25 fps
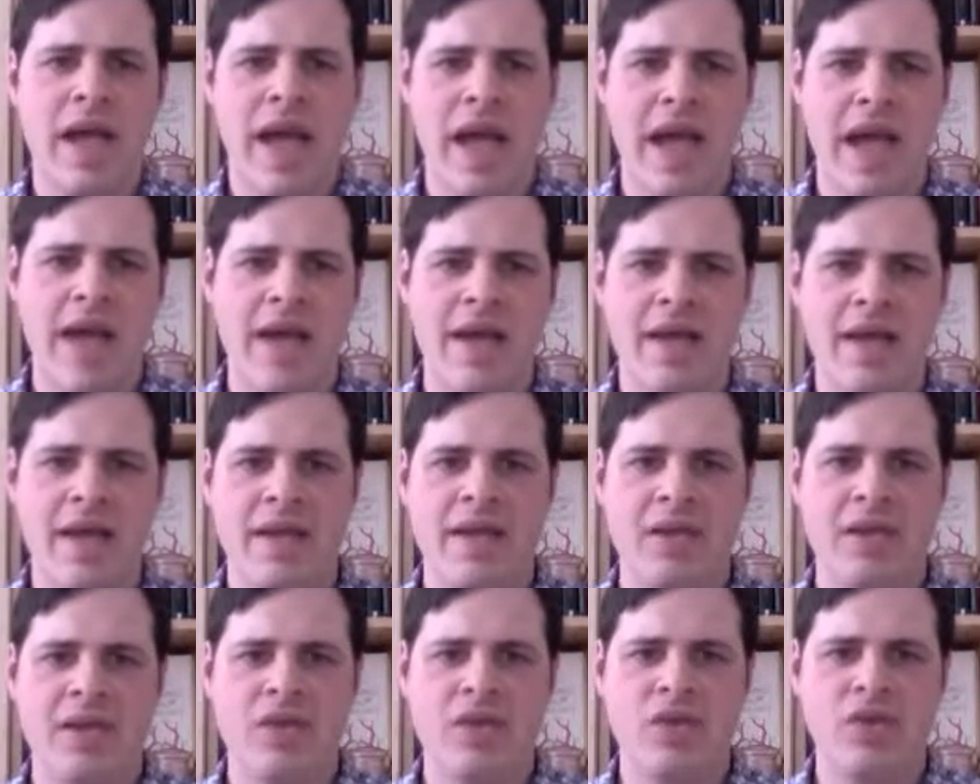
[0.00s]

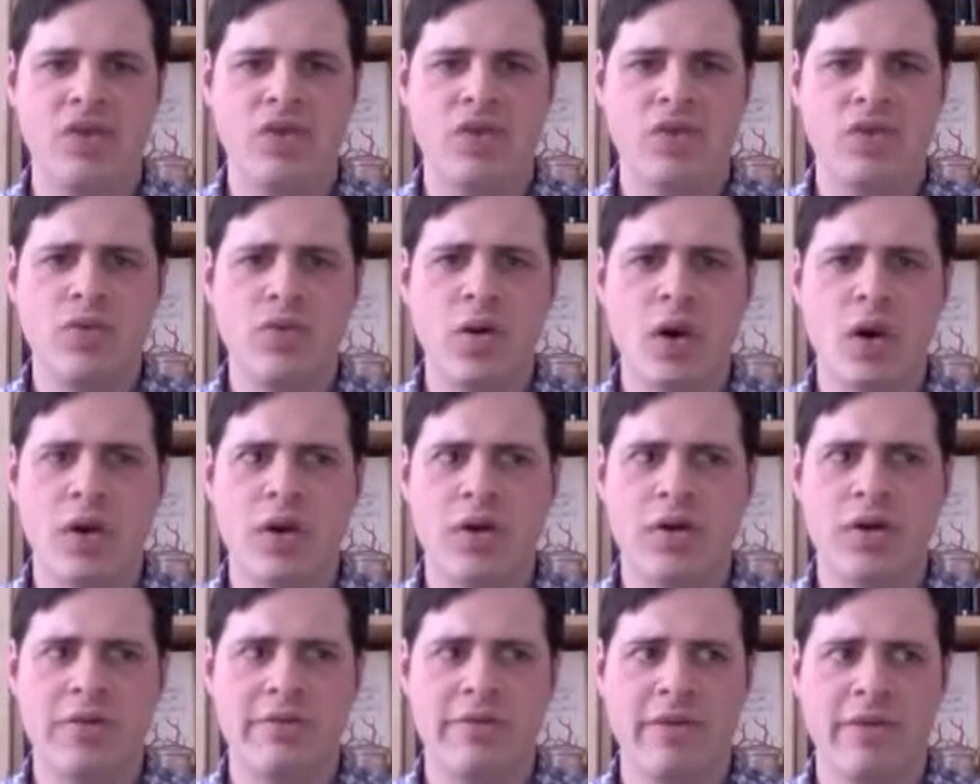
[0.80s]
and you
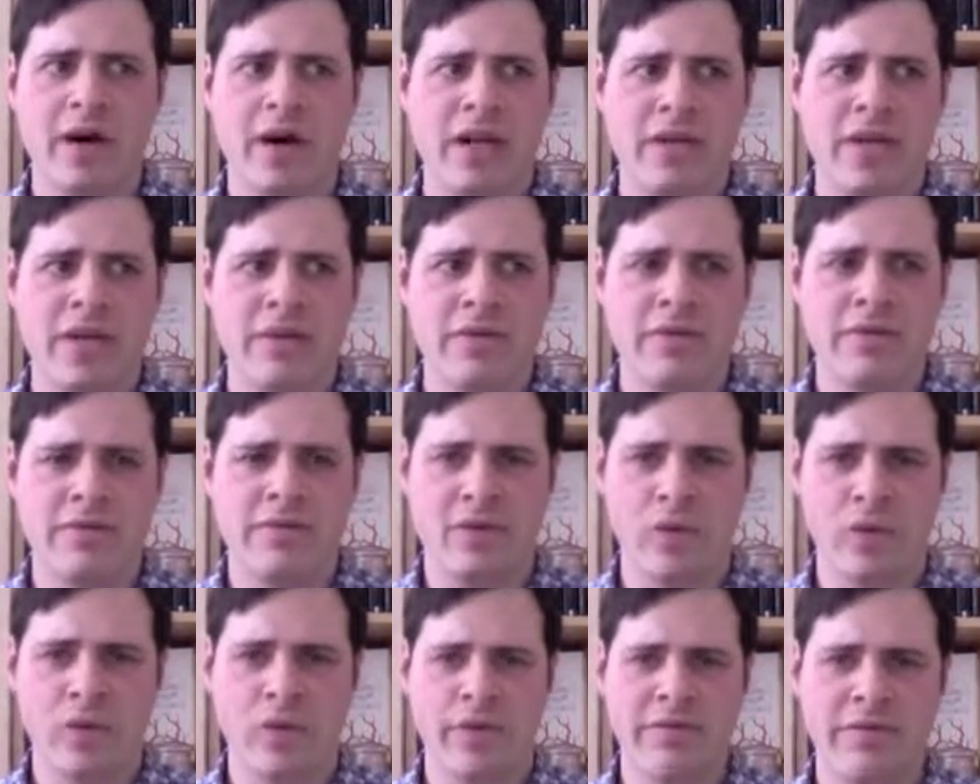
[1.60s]
are vying
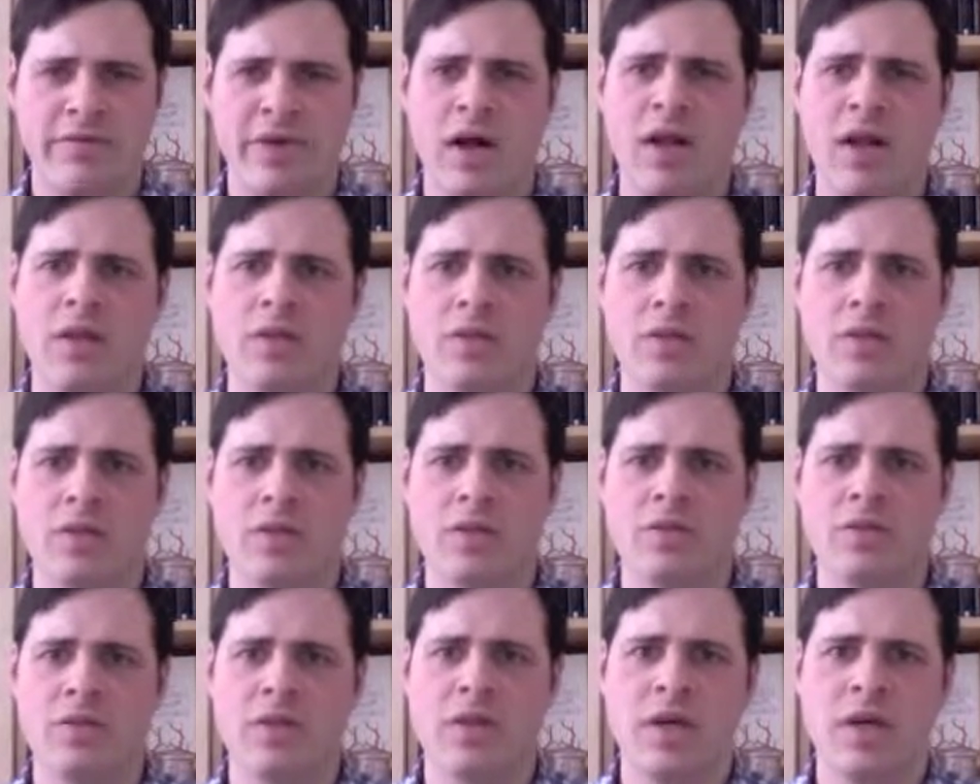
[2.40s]
for
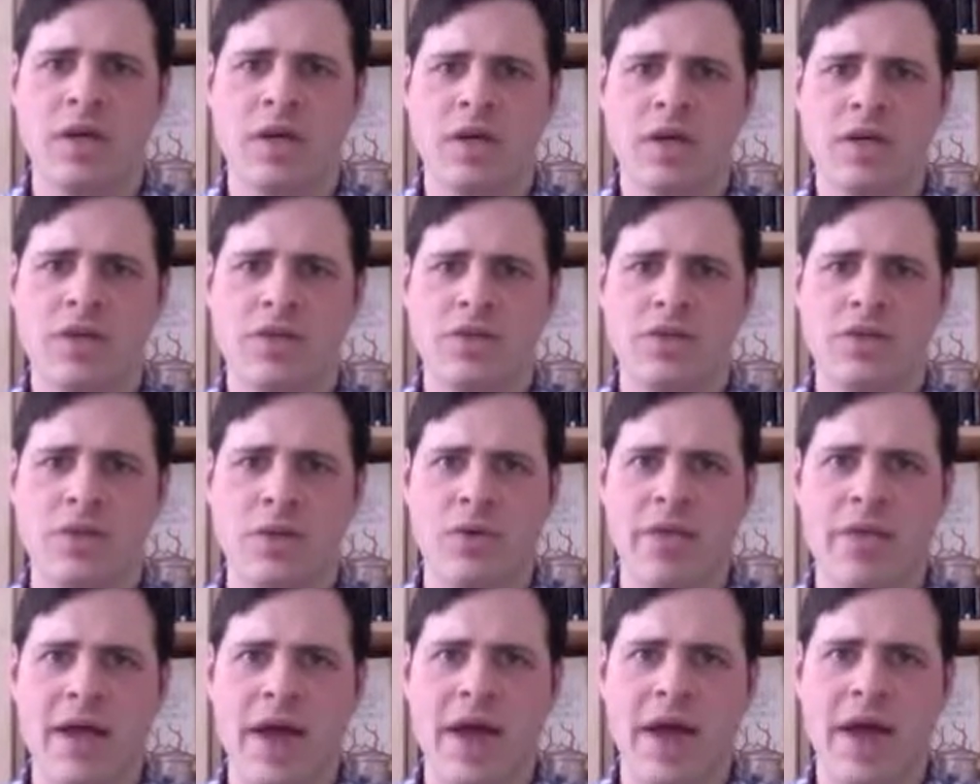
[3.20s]
followers so
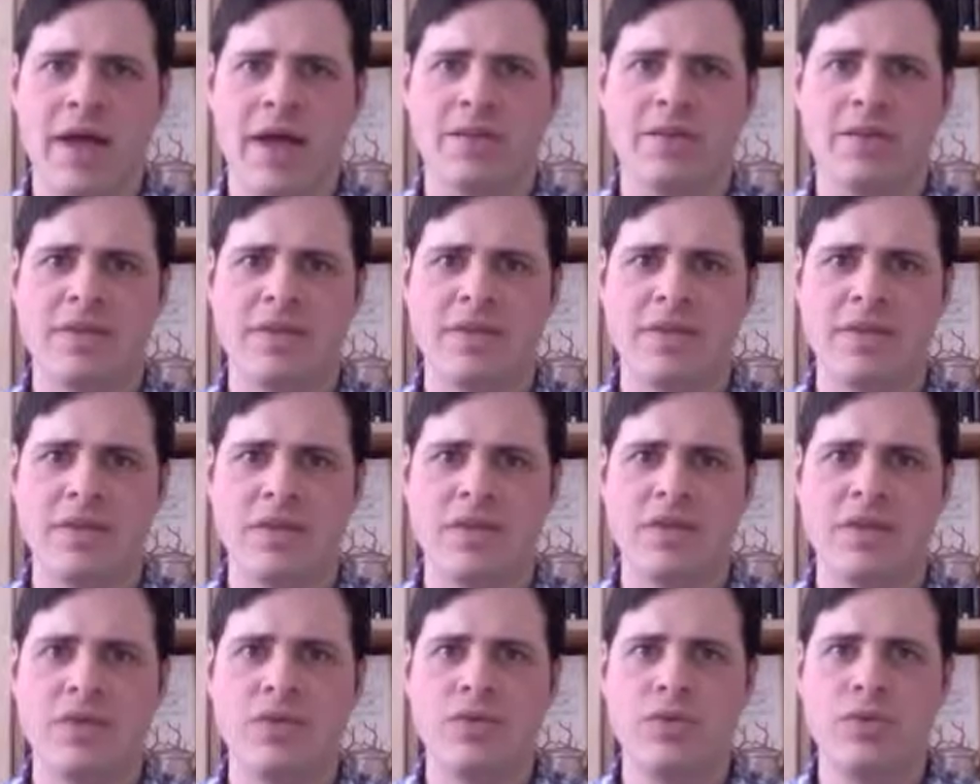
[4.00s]
that
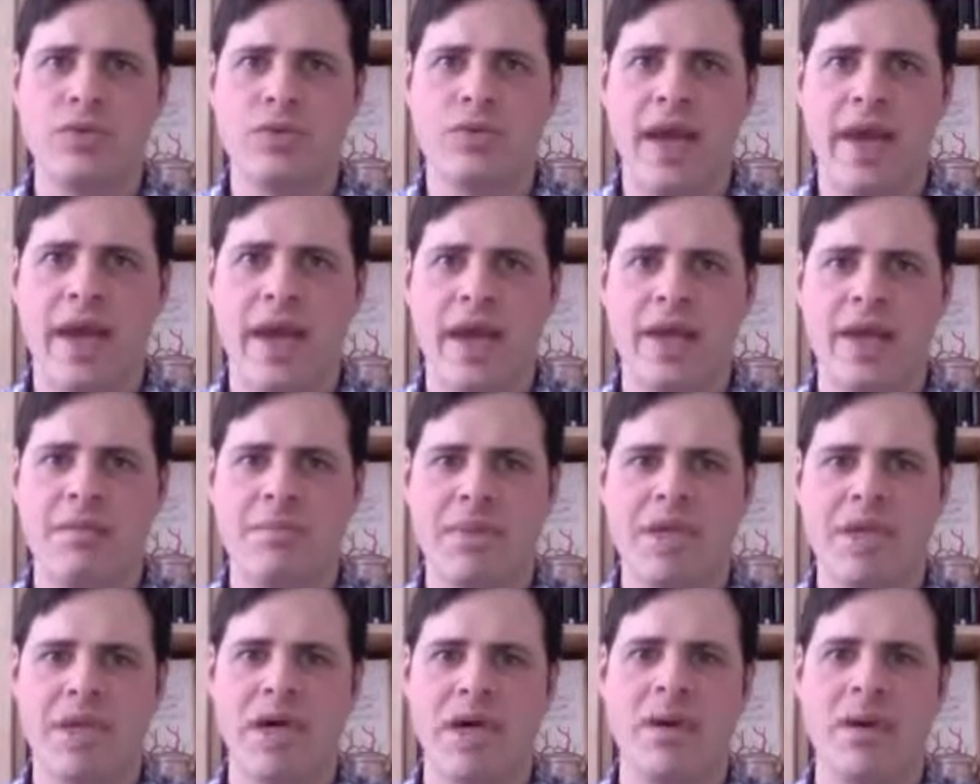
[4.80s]
you can
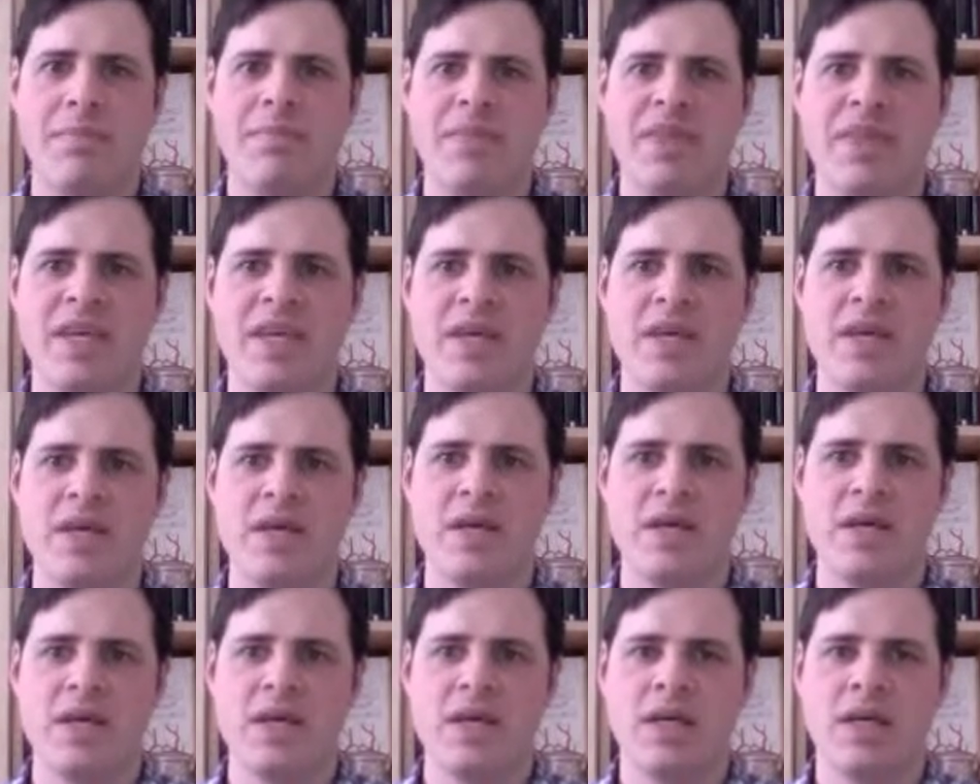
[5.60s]
become the